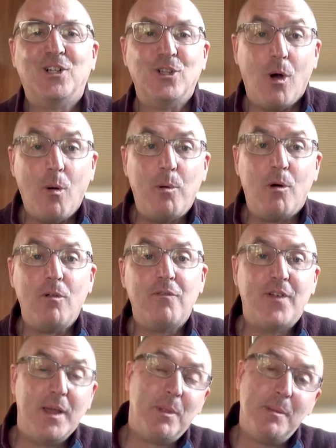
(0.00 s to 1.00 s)
Global
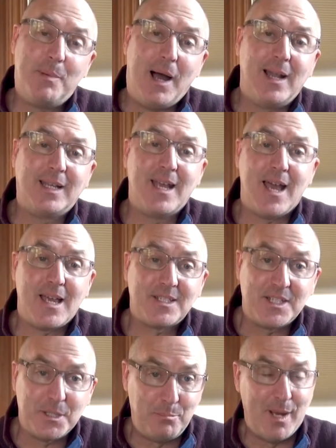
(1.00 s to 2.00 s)
Family
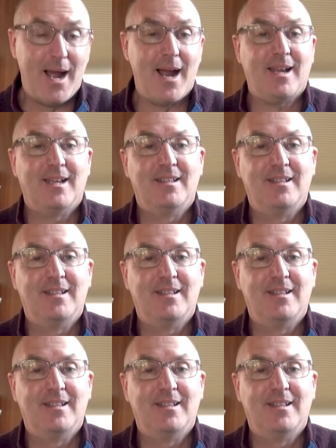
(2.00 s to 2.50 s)
Podcast is back.